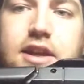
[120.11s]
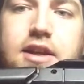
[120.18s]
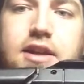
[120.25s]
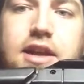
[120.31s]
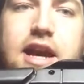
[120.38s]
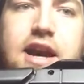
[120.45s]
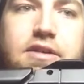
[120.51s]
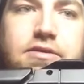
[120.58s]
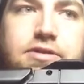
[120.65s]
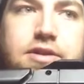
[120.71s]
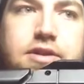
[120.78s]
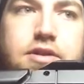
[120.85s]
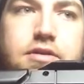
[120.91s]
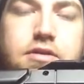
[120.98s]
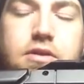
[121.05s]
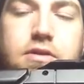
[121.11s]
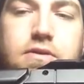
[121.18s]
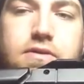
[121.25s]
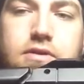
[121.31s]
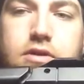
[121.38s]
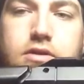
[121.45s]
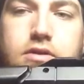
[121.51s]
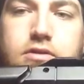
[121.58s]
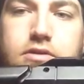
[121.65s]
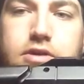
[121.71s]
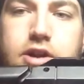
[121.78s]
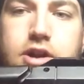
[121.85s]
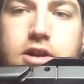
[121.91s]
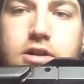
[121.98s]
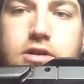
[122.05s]
allows over
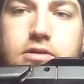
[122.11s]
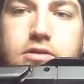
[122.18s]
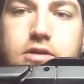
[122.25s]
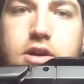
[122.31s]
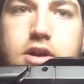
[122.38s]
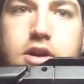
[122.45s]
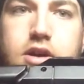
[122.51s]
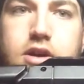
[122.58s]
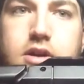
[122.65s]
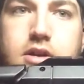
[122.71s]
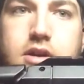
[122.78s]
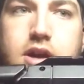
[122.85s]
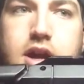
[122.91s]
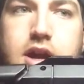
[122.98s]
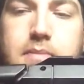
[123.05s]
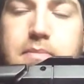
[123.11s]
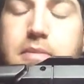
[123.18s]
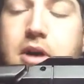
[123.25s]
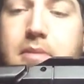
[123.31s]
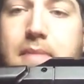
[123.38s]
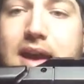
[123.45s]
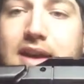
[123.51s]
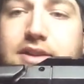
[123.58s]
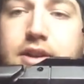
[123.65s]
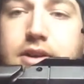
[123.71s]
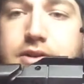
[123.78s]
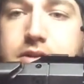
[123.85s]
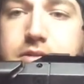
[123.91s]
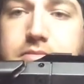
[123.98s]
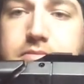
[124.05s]
your pump
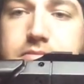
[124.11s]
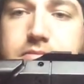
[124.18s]
masters.